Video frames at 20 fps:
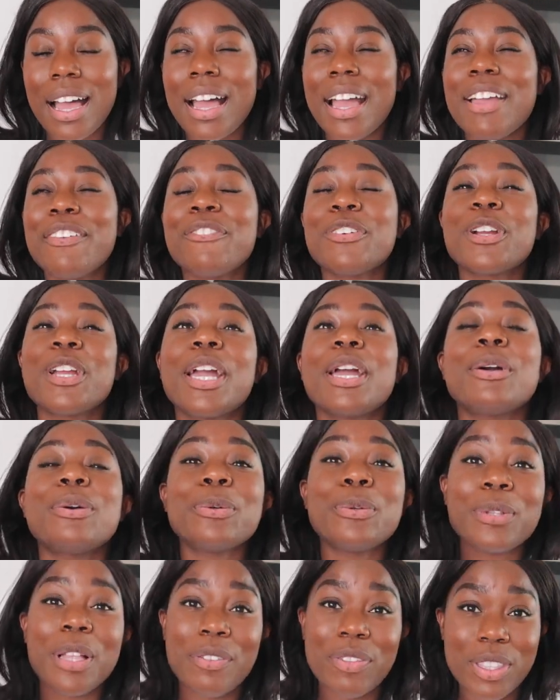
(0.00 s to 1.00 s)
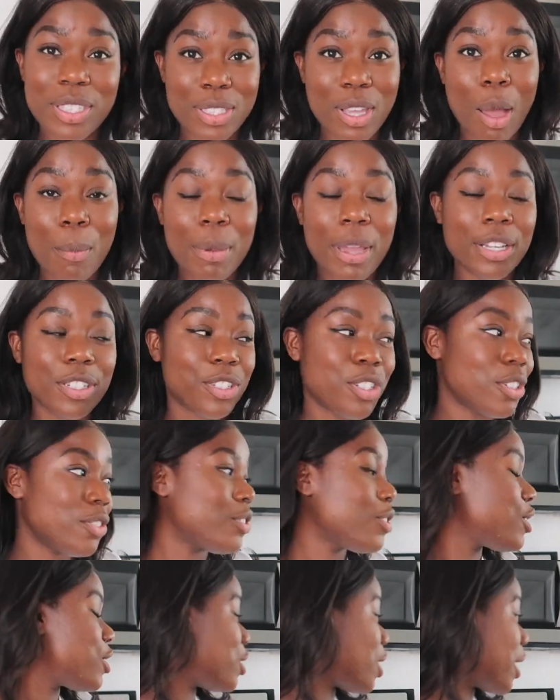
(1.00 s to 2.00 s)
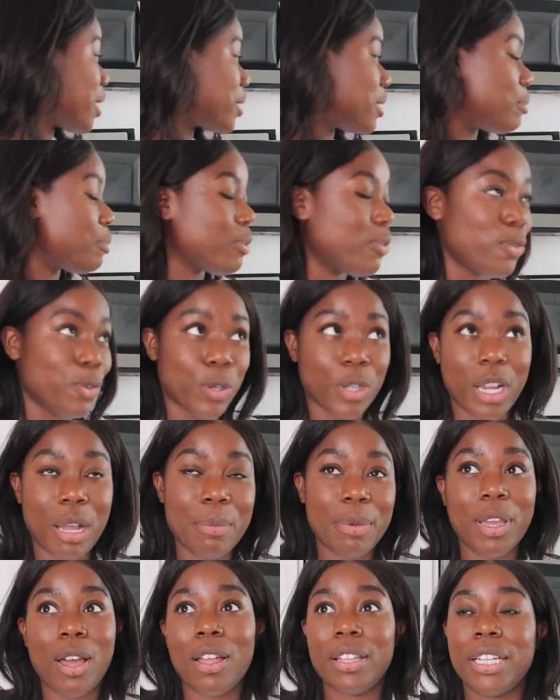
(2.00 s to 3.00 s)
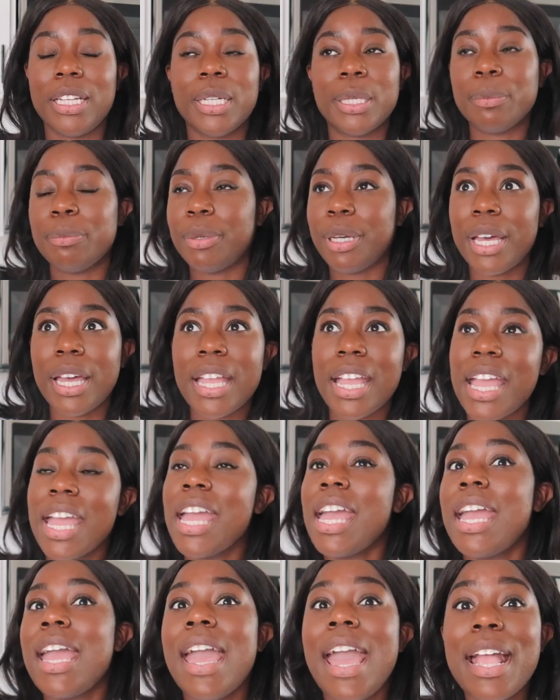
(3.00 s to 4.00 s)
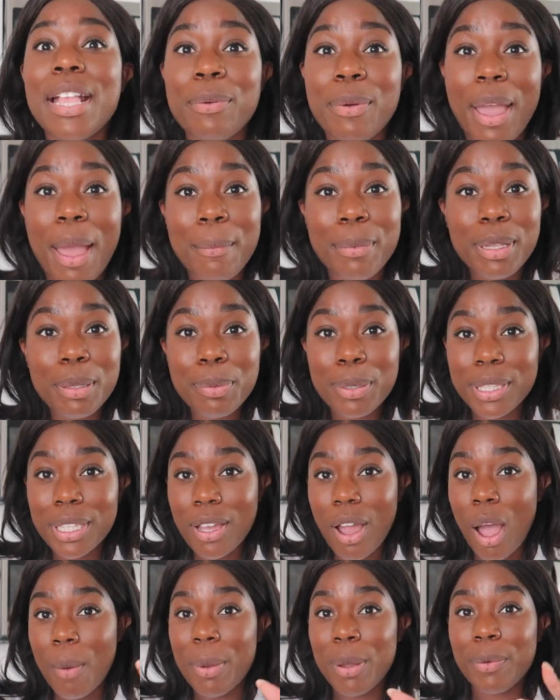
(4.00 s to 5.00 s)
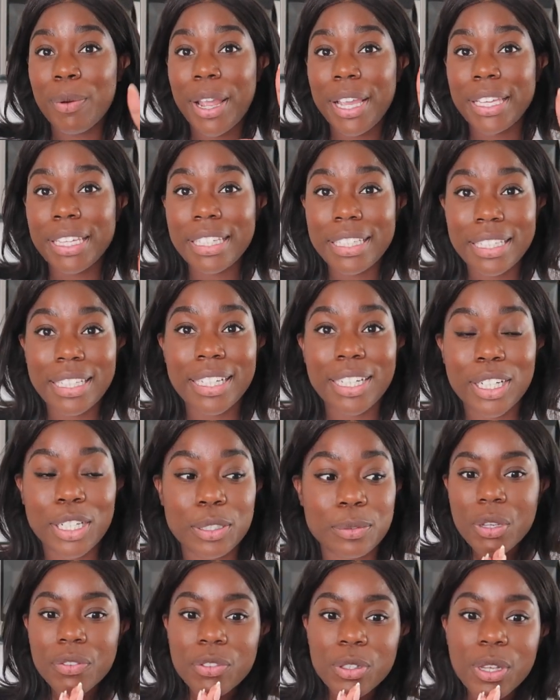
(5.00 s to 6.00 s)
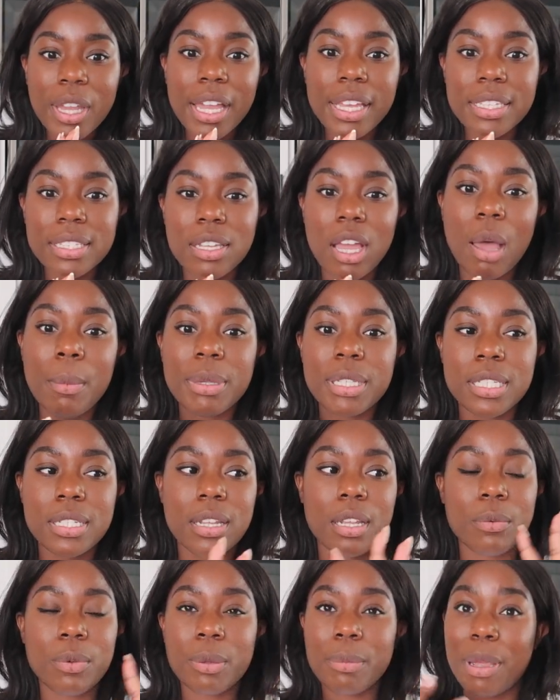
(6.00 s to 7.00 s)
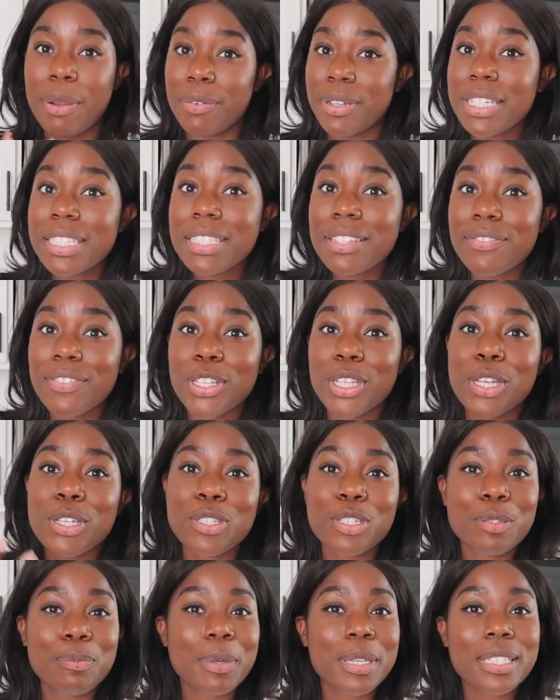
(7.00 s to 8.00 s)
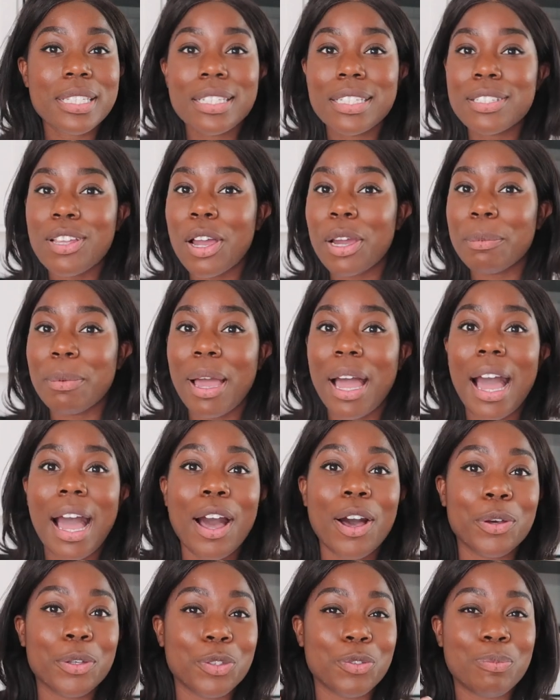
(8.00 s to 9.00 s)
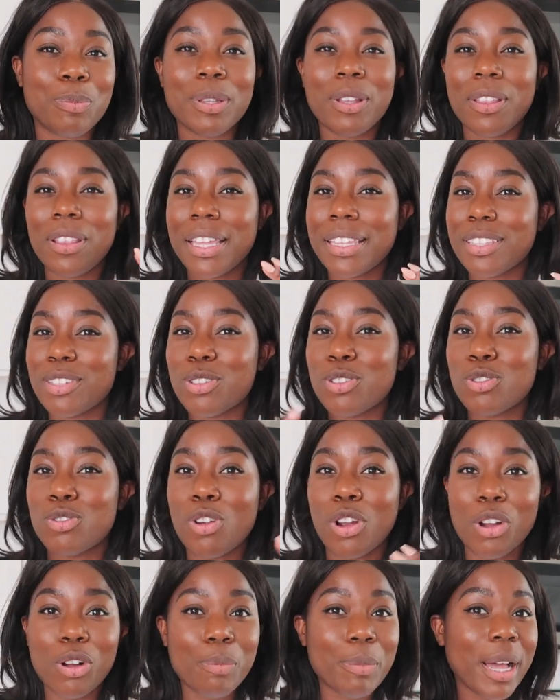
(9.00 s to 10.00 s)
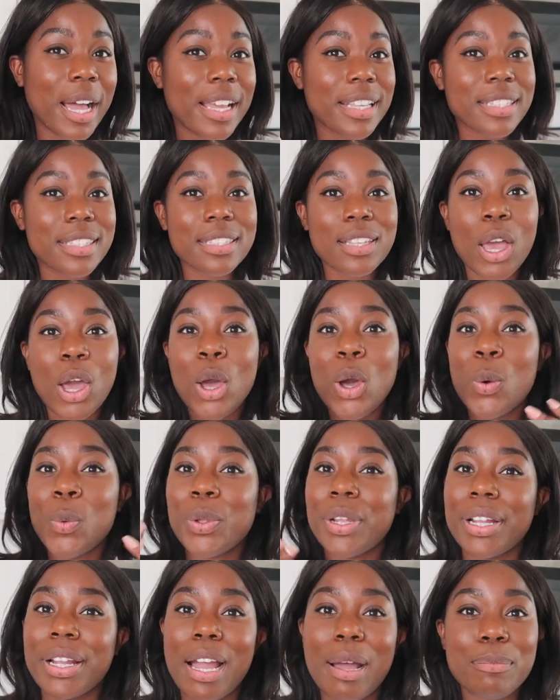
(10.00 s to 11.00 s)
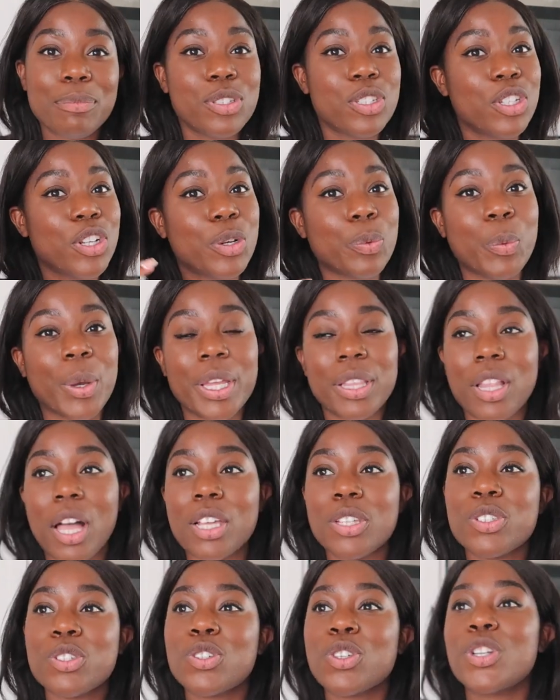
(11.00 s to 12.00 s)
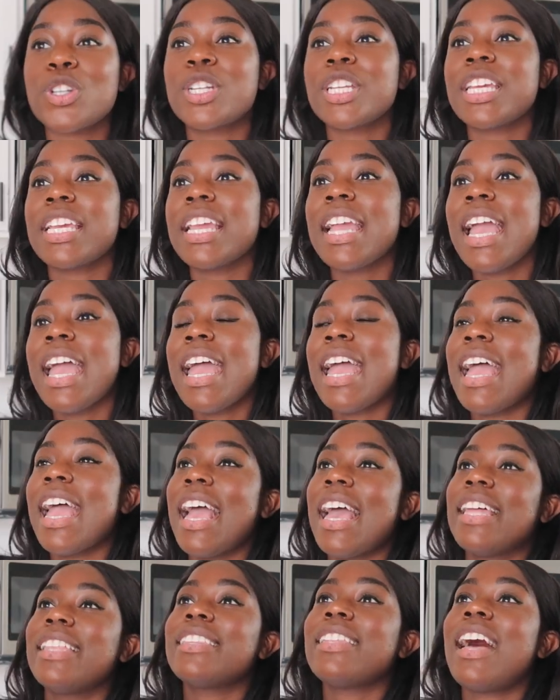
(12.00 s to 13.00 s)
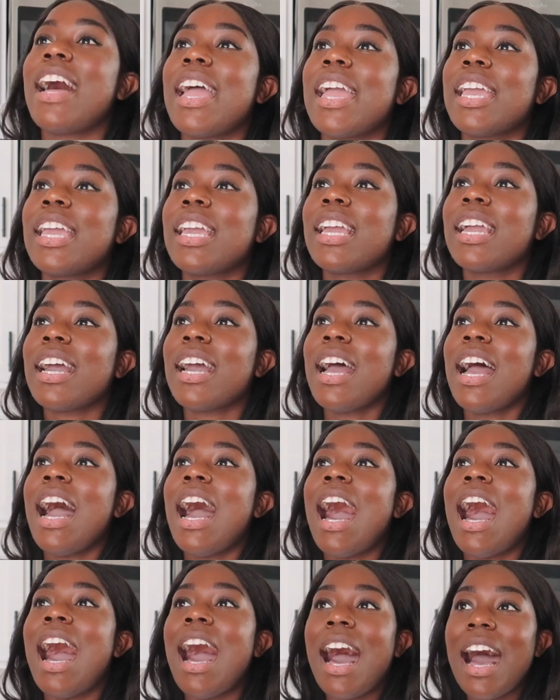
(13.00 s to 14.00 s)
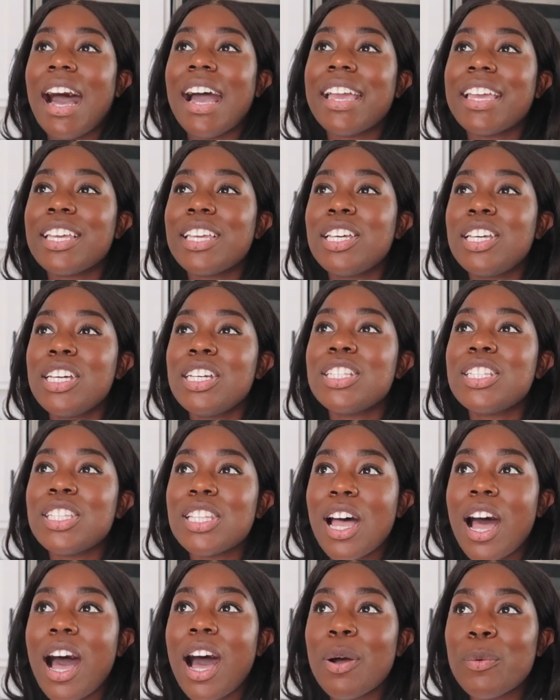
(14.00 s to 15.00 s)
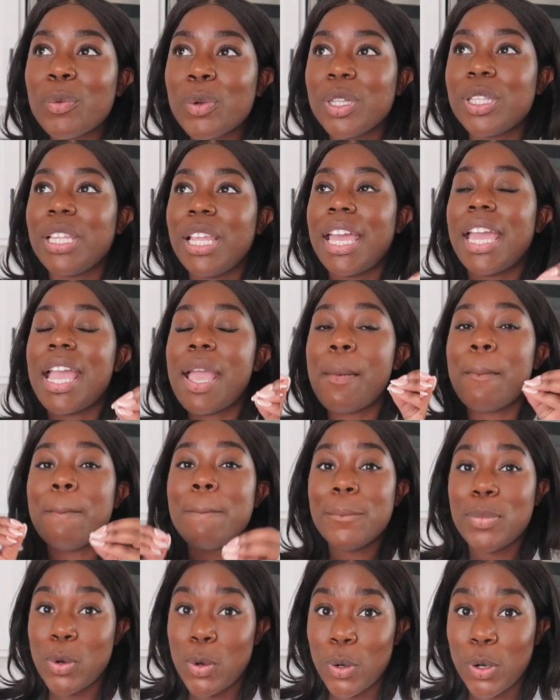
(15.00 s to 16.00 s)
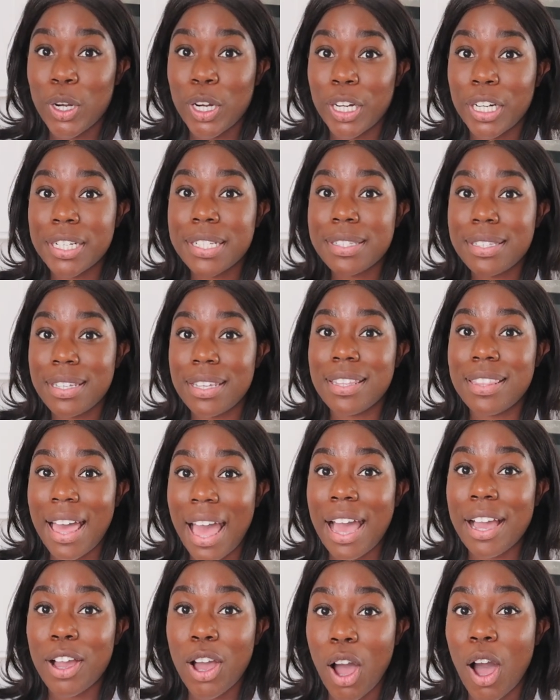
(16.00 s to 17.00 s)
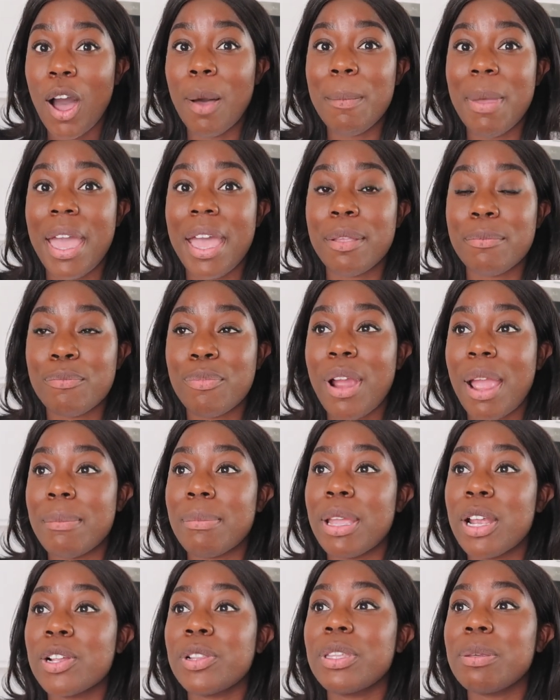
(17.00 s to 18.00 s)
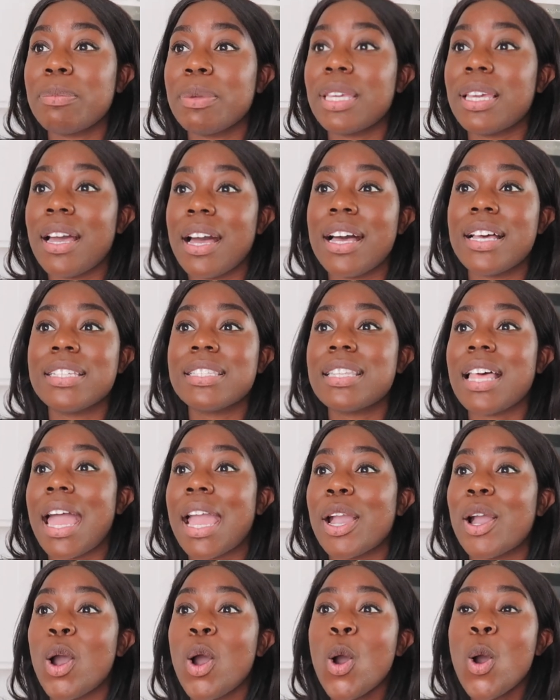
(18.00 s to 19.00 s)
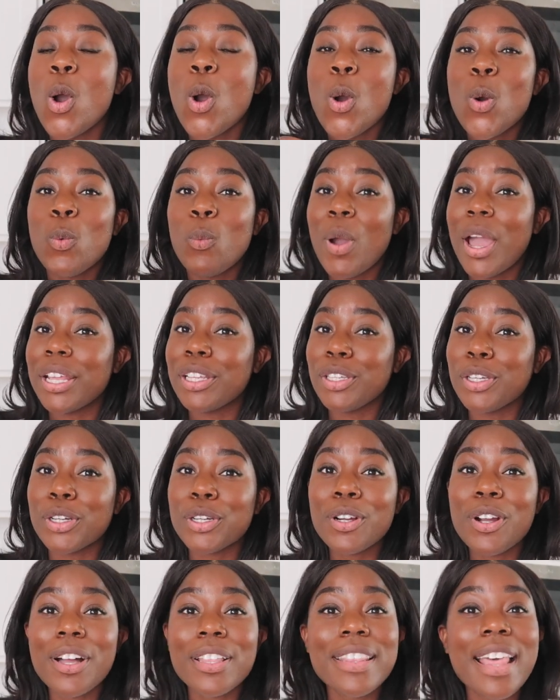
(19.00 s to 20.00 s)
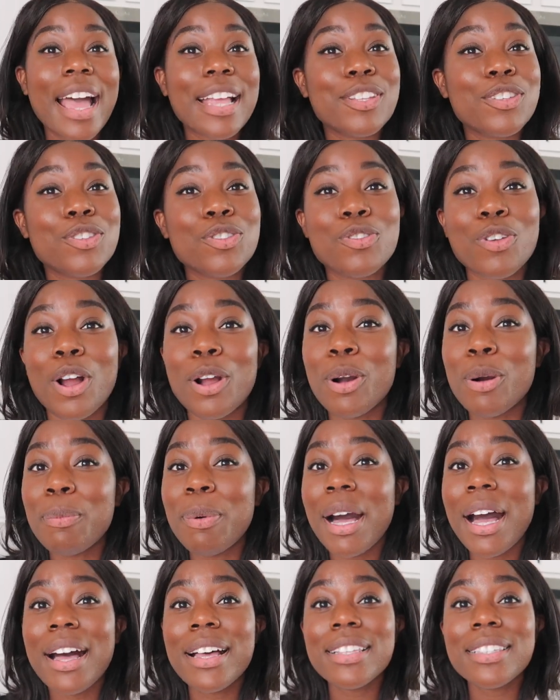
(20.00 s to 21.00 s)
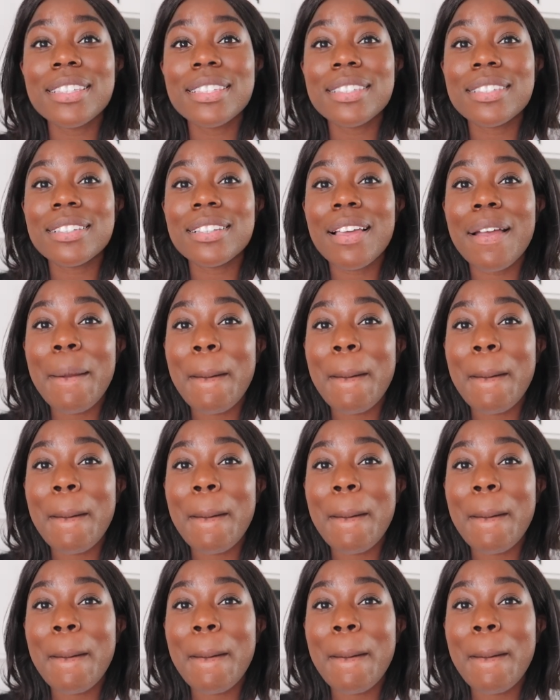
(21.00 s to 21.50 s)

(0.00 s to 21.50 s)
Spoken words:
I forget who left this comment. I should have checked it before coming on here. But anyway, I'm gonna put the comment right here. One of you guys commented on one of my recent videos, just basically talking about how you've been on like the struggle bus when it comes to your weight loss journey. And like, I could not relate more to that comment, primarily because like when you're on that struggle bus,